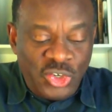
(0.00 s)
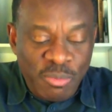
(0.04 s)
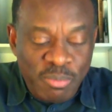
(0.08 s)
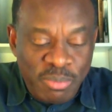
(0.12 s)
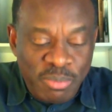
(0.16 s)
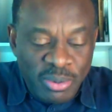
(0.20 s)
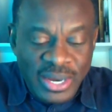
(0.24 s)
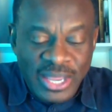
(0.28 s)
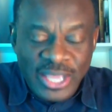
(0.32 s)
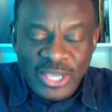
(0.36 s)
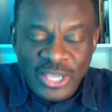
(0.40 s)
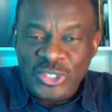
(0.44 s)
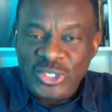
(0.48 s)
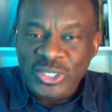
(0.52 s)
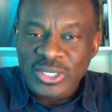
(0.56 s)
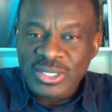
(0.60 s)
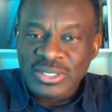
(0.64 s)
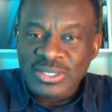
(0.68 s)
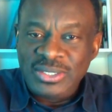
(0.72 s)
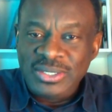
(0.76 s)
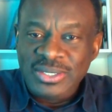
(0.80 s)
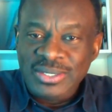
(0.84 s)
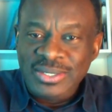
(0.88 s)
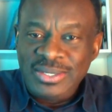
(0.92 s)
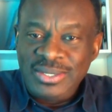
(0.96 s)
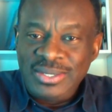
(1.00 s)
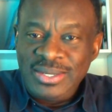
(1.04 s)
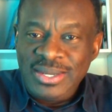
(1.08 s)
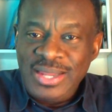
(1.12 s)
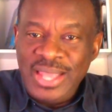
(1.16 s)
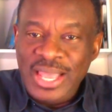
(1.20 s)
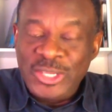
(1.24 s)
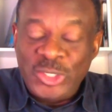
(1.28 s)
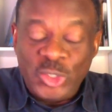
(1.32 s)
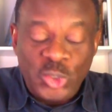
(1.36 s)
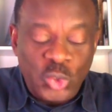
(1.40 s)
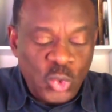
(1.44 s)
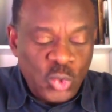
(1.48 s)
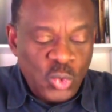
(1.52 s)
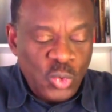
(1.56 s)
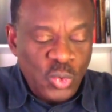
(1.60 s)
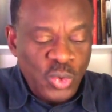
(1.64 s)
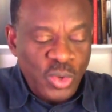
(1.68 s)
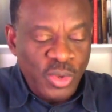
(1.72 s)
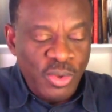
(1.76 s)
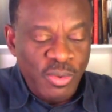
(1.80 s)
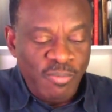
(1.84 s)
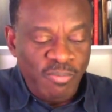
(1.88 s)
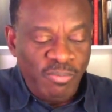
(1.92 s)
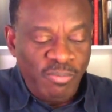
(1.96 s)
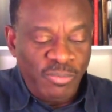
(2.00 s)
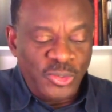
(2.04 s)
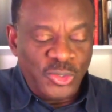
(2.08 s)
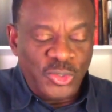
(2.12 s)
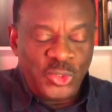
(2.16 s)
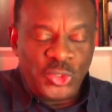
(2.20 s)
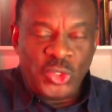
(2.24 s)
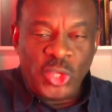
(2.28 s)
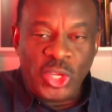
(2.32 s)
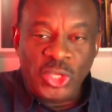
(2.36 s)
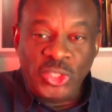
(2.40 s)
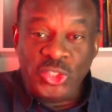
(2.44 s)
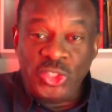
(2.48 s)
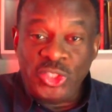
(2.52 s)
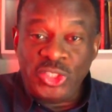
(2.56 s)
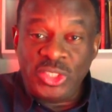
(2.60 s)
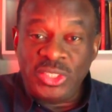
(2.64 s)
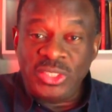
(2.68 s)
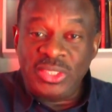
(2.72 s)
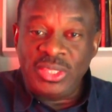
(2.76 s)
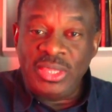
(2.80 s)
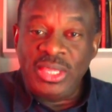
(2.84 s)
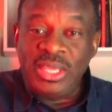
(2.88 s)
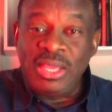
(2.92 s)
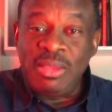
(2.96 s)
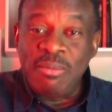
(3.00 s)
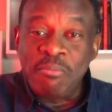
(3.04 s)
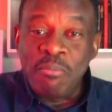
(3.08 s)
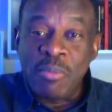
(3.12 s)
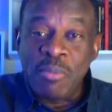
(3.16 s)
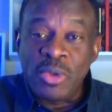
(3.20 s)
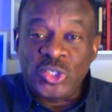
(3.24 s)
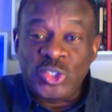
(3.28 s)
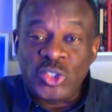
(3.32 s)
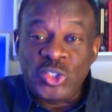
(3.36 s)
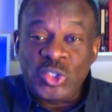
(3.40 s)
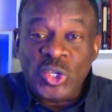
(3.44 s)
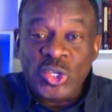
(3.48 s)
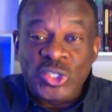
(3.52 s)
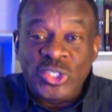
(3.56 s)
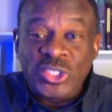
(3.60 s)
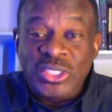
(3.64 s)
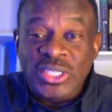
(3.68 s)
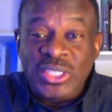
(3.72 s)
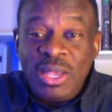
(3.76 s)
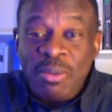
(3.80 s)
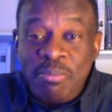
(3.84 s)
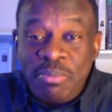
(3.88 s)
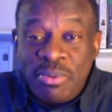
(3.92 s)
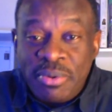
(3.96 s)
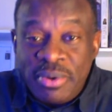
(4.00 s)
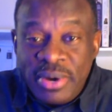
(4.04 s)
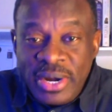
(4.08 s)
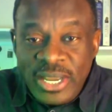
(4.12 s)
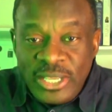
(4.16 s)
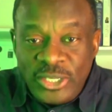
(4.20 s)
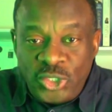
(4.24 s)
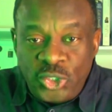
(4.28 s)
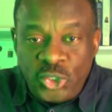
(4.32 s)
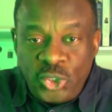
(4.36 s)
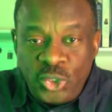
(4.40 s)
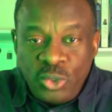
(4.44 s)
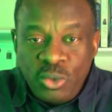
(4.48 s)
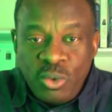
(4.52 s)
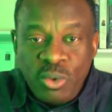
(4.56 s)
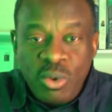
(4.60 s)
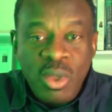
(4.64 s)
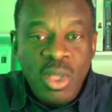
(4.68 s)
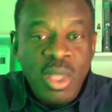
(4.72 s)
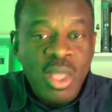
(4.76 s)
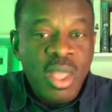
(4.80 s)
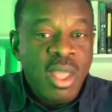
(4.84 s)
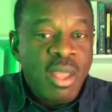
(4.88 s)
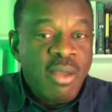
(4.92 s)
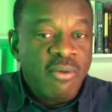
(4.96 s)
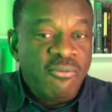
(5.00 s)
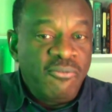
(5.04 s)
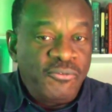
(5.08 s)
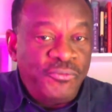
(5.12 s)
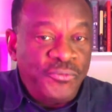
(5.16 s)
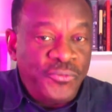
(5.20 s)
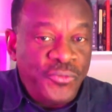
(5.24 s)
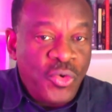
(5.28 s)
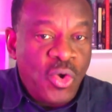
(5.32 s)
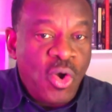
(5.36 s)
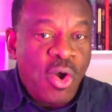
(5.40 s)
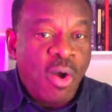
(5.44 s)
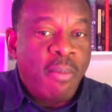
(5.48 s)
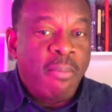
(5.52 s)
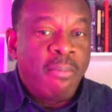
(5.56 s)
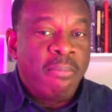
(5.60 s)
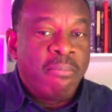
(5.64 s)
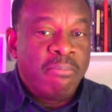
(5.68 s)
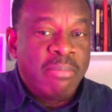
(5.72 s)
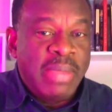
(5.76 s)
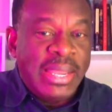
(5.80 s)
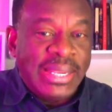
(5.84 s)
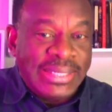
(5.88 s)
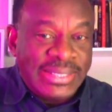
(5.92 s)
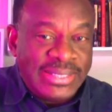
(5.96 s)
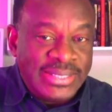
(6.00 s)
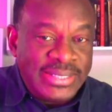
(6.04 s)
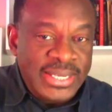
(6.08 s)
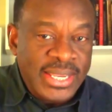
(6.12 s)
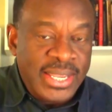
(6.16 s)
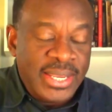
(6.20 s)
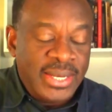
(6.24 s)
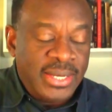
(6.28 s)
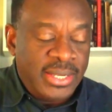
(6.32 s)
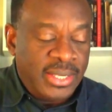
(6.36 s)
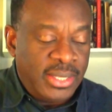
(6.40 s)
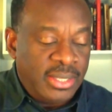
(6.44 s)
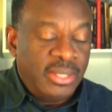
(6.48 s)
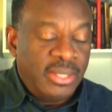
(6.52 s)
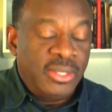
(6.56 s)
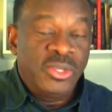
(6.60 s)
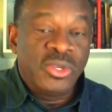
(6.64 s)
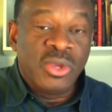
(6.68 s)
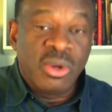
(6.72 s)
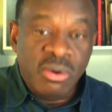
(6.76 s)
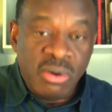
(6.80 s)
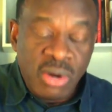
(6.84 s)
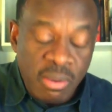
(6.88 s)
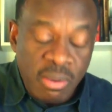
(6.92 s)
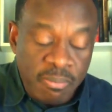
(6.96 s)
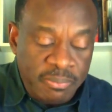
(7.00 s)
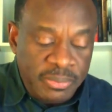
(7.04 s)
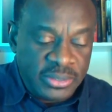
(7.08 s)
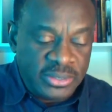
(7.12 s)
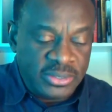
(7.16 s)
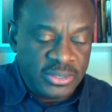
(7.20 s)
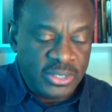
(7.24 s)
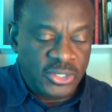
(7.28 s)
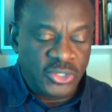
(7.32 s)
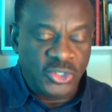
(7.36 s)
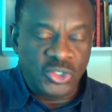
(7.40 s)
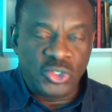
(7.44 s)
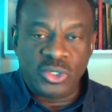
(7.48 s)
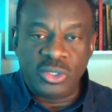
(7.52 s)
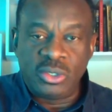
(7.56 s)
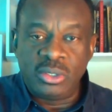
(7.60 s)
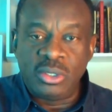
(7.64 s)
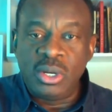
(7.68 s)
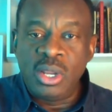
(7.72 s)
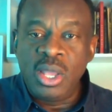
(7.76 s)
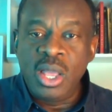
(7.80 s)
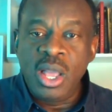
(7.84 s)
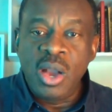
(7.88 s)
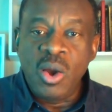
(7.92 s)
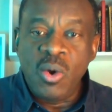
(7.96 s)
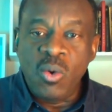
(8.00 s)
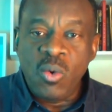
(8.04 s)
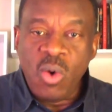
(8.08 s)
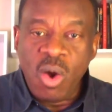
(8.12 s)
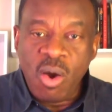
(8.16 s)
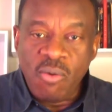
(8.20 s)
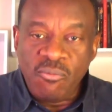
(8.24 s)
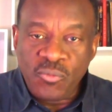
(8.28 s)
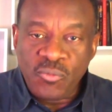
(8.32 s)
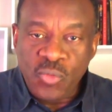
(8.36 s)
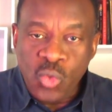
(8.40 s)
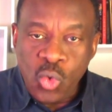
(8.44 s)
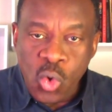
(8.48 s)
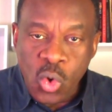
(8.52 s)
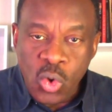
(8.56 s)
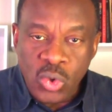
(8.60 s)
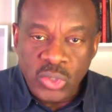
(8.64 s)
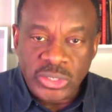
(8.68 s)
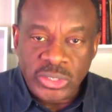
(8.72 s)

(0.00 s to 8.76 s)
tribulation. And so such thing must not separate you from maintaining your reputation. Of